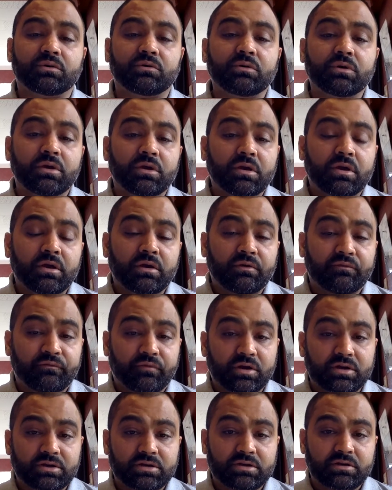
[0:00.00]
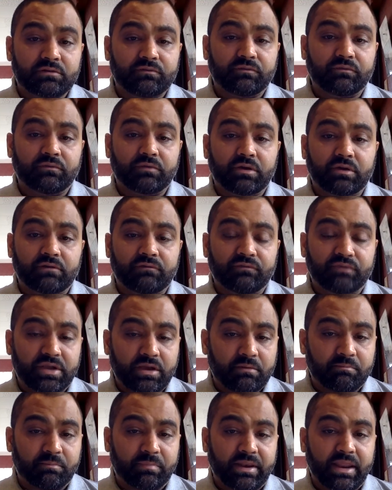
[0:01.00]
So what
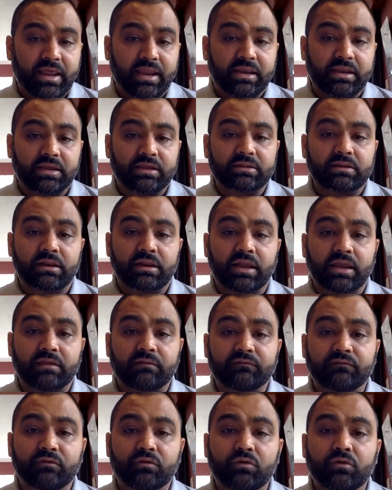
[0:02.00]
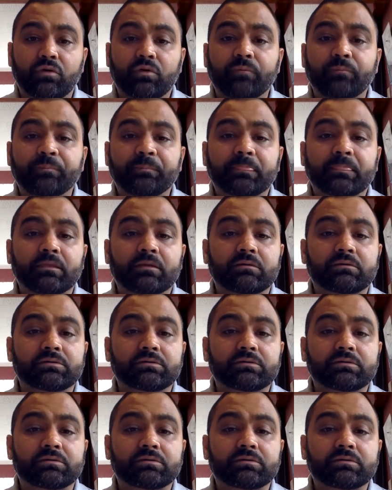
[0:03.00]
we are planning, like for